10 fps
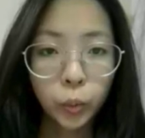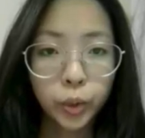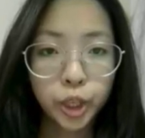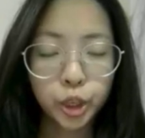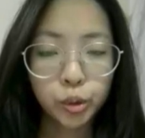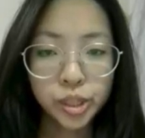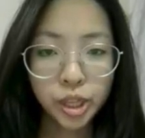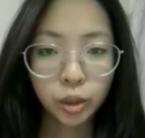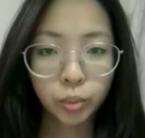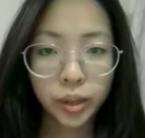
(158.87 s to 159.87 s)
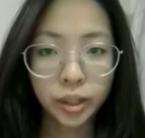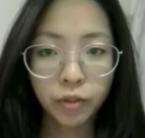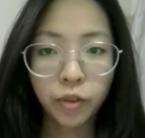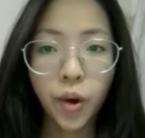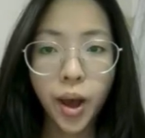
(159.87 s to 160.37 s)
We use a
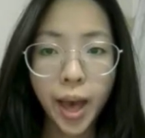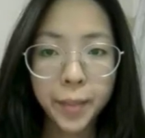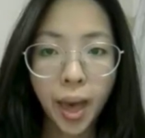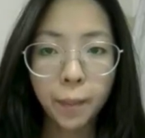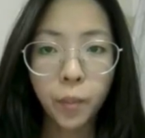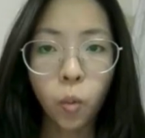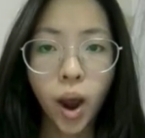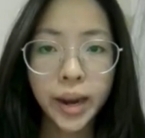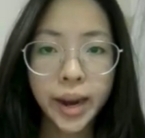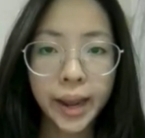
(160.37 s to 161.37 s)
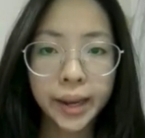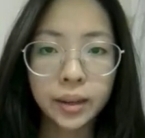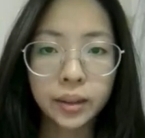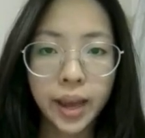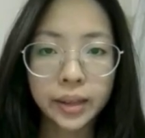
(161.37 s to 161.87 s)
24 mm
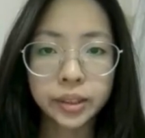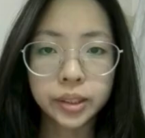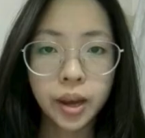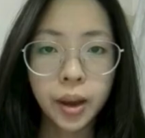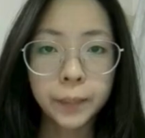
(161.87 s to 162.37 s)
wide-angle lens